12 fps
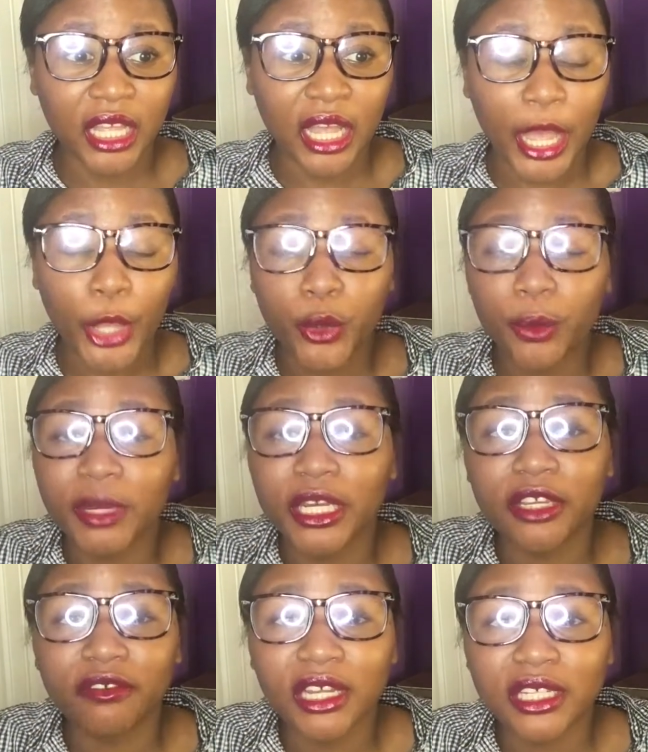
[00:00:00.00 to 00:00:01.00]
I don't
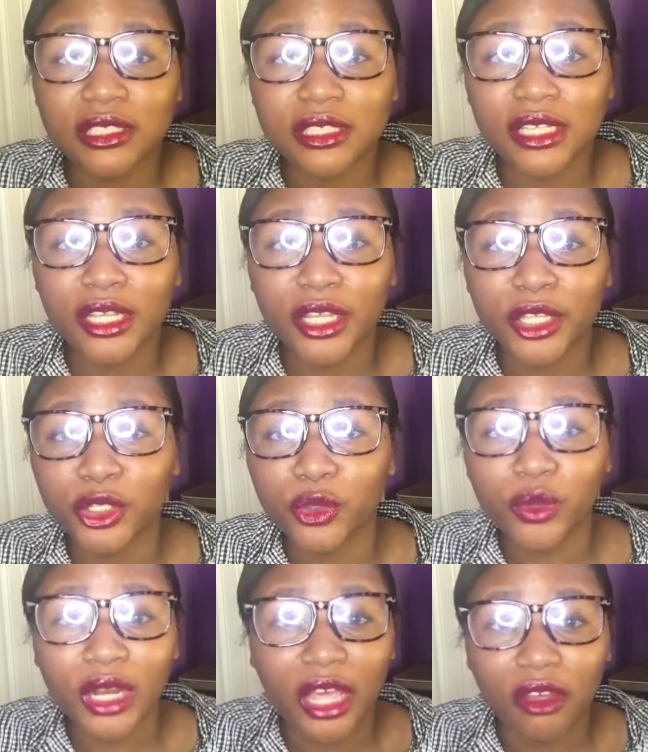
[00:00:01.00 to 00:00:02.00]
believe that you
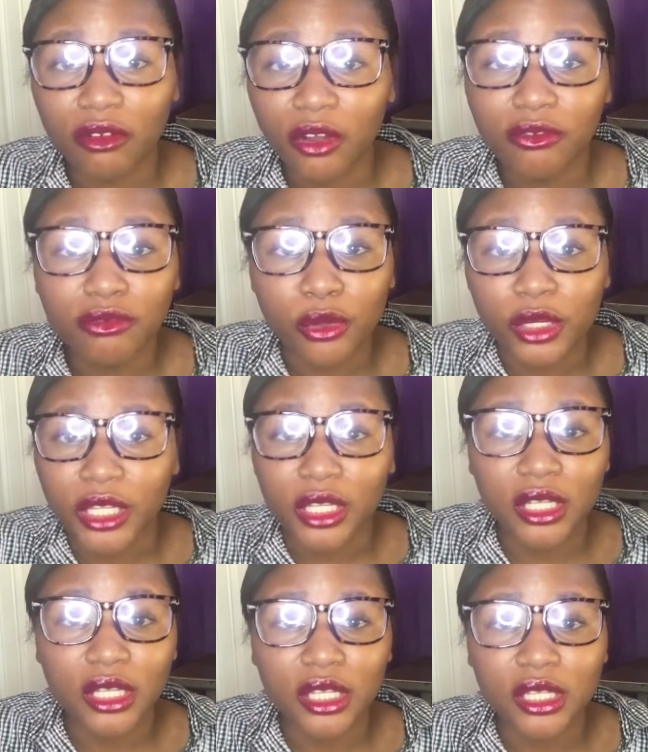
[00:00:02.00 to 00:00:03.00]
will ever fully
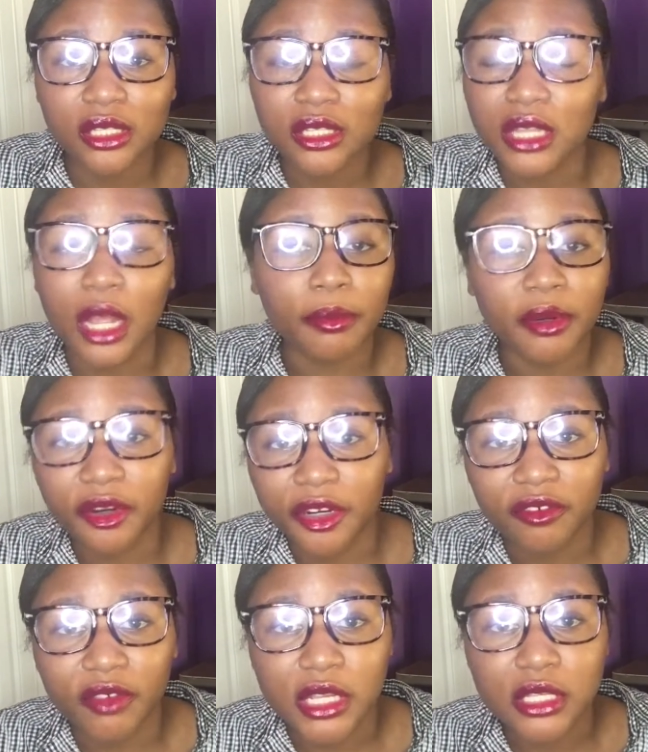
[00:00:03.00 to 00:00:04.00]
stop
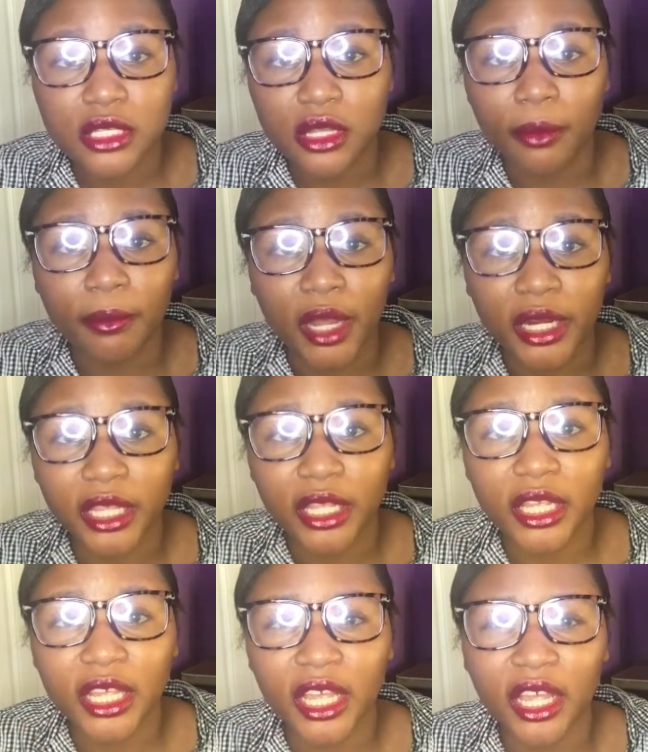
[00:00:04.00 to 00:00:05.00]
grieving somebody.
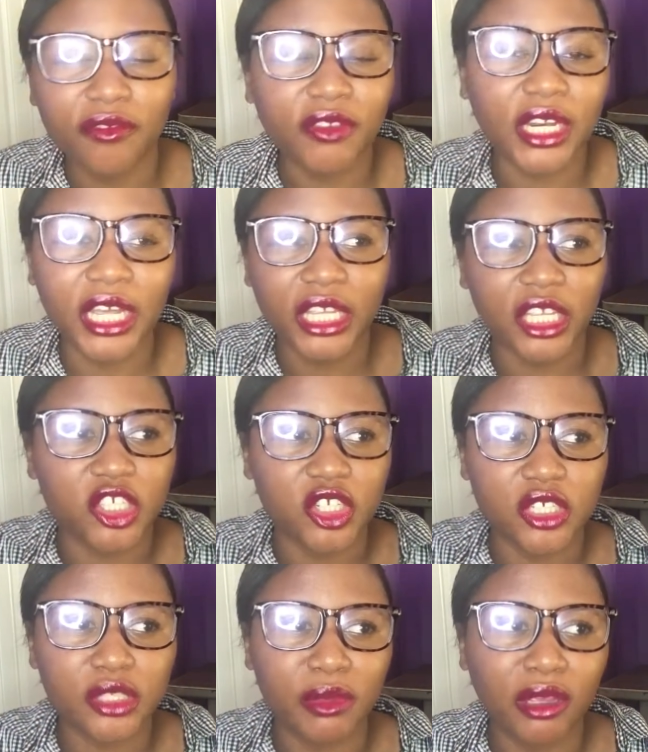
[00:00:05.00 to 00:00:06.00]
I feel like it
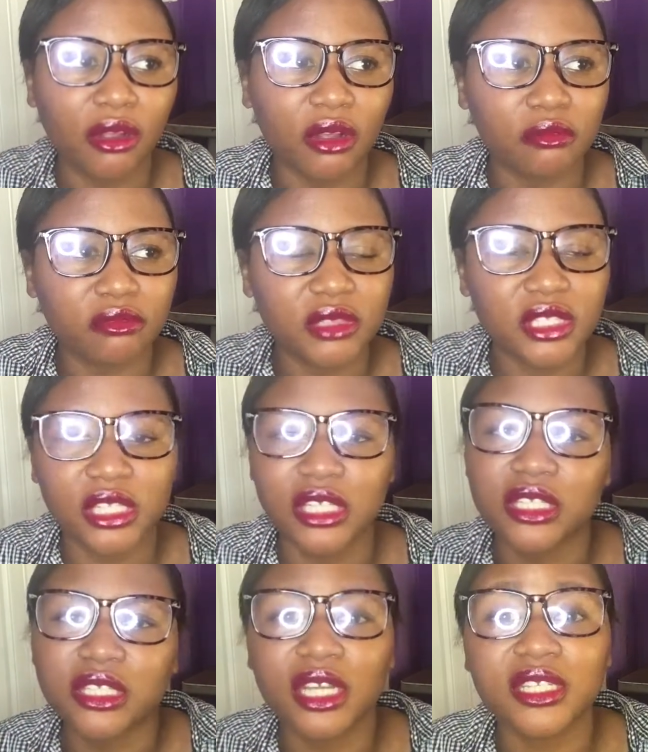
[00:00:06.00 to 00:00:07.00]
just becomes
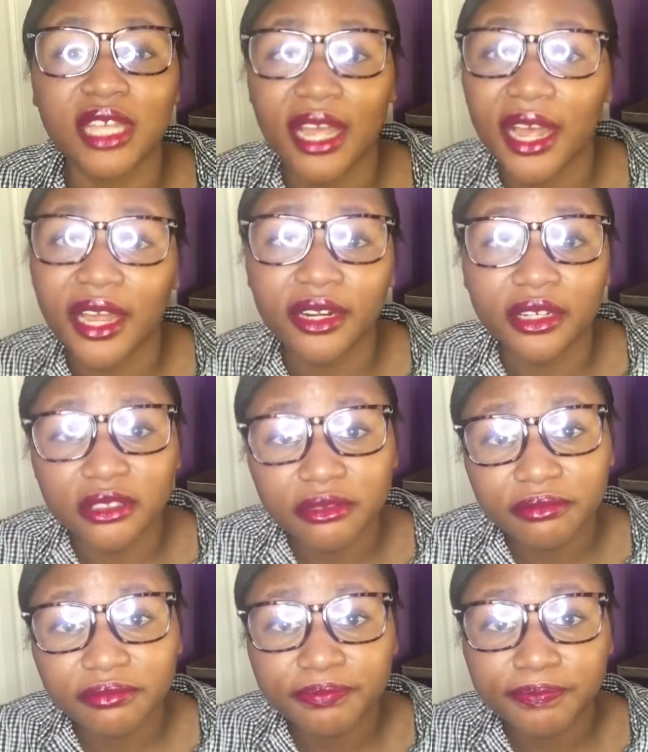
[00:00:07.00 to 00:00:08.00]
easier to handle,
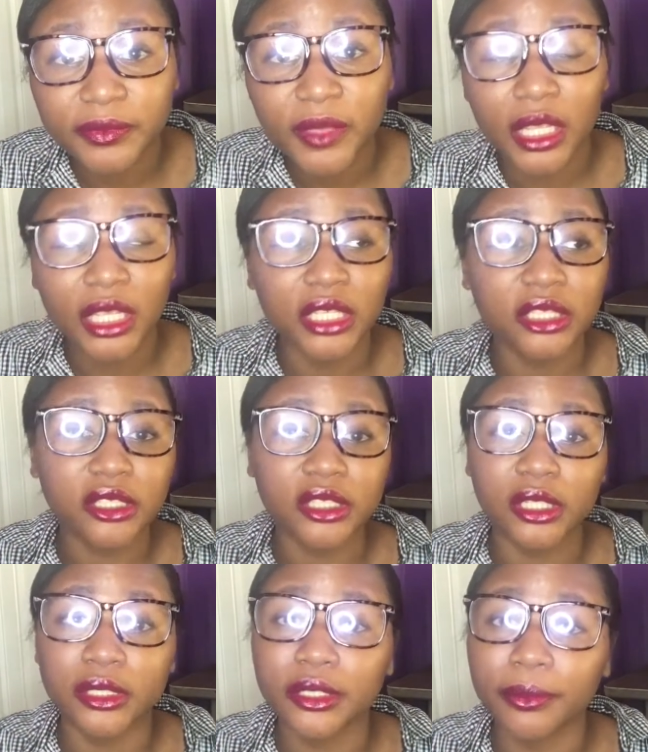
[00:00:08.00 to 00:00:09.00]

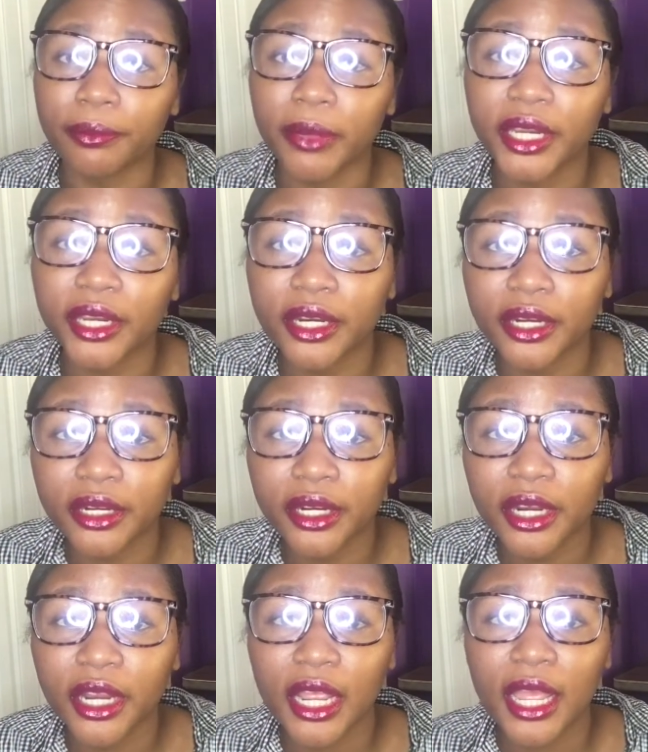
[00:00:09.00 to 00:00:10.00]
easier to bear,
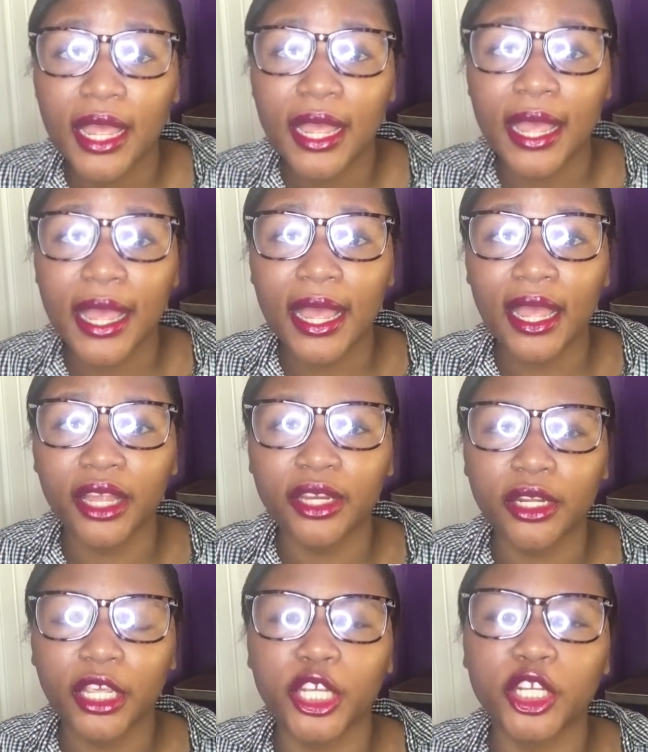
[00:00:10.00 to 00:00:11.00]
and
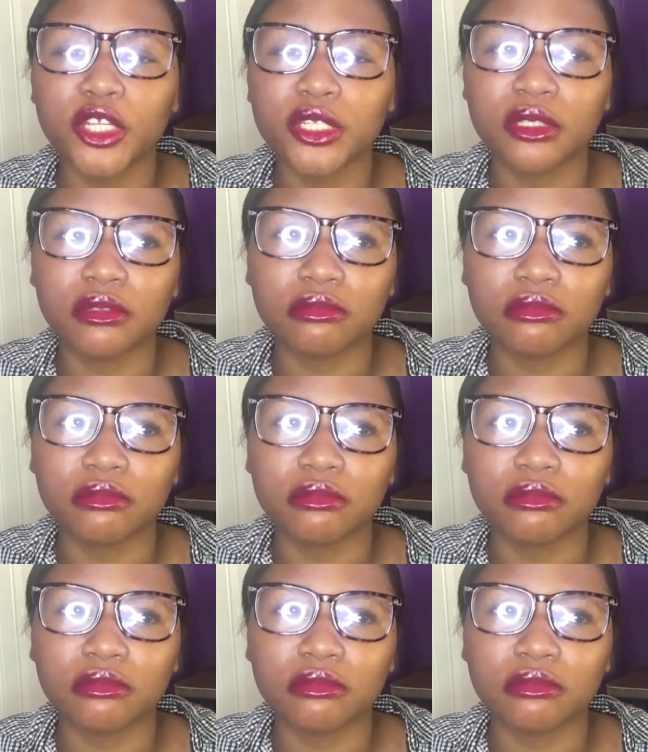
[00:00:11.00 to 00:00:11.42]
it doesn't